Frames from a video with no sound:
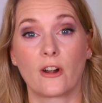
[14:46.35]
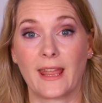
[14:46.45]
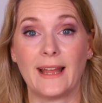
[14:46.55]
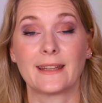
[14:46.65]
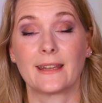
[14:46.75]

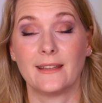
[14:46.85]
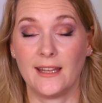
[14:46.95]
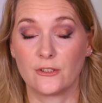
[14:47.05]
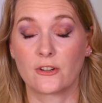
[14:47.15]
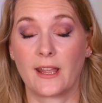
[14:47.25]
organic and
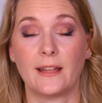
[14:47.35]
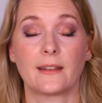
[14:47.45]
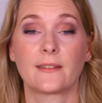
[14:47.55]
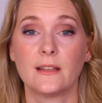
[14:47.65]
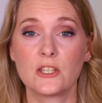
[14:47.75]

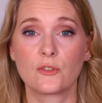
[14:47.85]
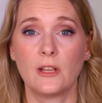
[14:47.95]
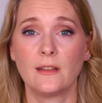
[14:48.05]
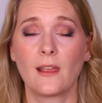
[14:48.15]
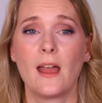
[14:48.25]
inorganic
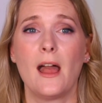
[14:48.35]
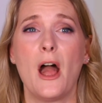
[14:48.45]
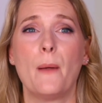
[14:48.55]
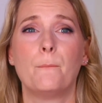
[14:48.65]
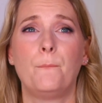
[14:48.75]
sunscreen,
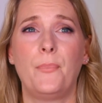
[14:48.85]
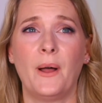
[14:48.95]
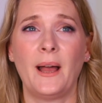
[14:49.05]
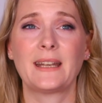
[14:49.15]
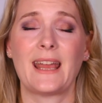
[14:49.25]

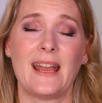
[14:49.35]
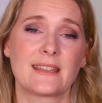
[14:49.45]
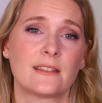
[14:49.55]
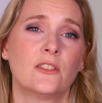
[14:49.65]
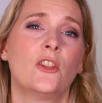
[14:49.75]
but
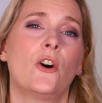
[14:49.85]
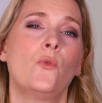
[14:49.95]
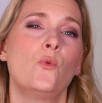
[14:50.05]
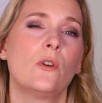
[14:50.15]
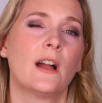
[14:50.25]
has
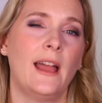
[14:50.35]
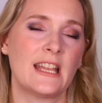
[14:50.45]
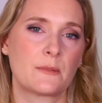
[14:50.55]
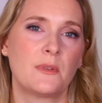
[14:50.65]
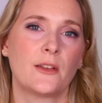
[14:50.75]
no
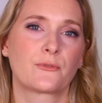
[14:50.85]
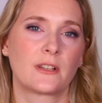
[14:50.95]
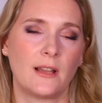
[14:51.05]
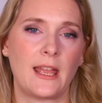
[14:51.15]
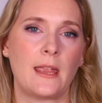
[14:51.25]
SPF
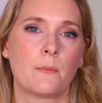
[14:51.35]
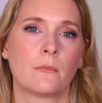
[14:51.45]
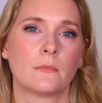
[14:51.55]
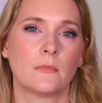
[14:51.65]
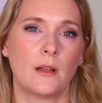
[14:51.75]

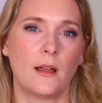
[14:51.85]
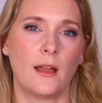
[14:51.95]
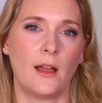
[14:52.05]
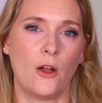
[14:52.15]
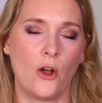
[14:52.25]
claim
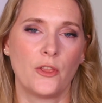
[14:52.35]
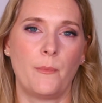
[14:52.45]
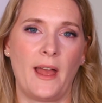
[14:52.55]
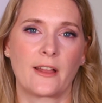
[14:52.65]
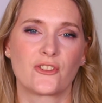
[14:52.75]
on the
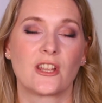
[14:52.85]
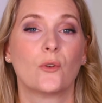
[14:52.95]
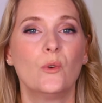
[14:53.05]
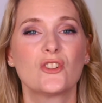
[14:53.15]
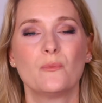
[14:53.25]

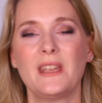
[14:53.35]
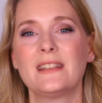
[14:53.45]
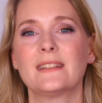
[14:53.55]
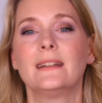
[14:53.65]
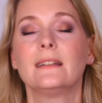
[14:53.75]
packaging, which
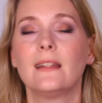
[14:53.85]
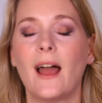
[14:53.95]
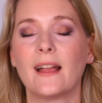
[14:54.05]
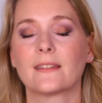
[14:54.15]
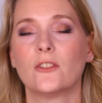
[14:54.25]
means that it
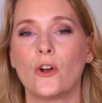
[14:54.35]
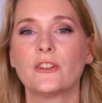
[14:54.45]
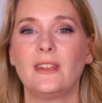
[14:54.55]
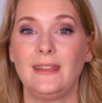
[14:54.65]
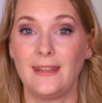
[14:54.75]
has
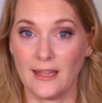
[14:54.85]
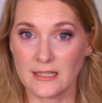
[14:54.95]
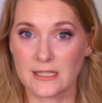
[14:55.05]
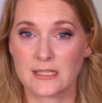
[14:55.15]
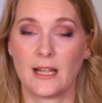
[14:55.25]
not
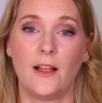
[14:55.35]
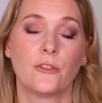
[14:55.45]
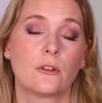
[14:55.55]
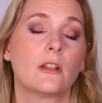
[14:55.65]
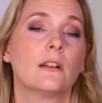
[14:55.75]
yet
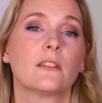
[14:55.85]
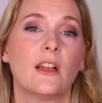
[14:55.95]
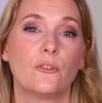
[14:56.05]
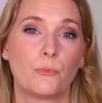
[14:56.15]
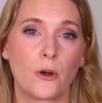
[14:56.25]
undergone
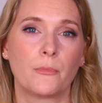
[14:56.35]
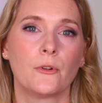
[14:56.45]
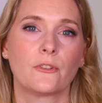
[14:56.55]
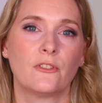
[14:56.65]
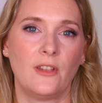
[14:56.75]

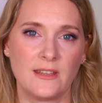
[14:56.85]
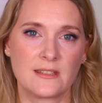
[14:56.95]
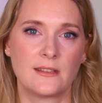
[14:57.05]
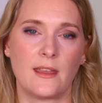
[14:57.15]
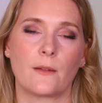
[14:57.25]
proper
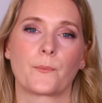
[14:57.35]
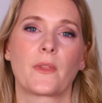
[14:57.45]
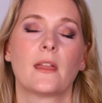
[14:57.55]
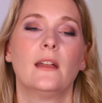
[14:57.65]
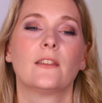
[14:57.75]
testing.
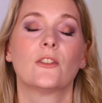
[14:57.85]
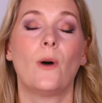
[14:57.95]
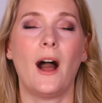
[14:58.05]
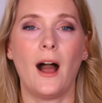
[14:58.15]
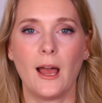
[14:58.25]
So
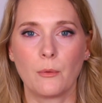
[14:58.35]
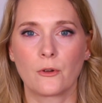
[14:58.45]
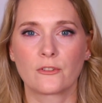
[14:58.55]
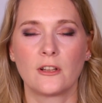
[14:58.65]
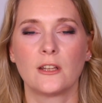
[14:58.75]
I
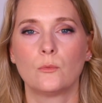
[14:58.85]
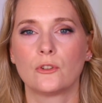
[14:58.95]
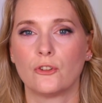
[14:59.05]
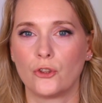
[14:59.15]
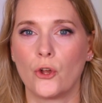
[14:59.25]
personally
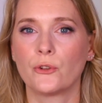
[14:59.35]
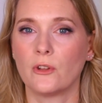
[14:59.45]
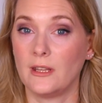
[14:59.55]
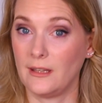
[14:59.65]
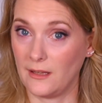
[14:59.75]
would not
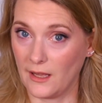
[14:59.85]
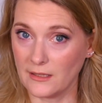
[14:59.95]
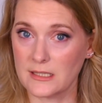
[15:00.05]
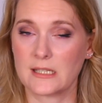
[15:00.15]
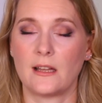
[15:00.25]

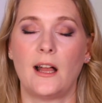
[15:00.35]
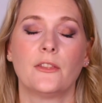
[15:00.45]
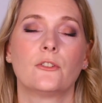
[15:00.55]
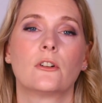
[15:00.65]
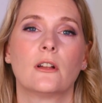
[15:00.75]
yet
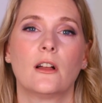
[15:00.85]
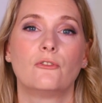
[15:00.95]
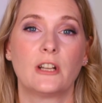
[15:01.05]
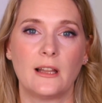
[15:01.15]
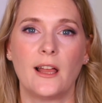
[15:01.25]

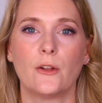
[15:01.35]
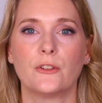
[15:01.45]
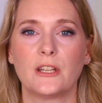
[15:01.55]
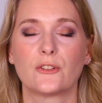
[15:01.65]
rely on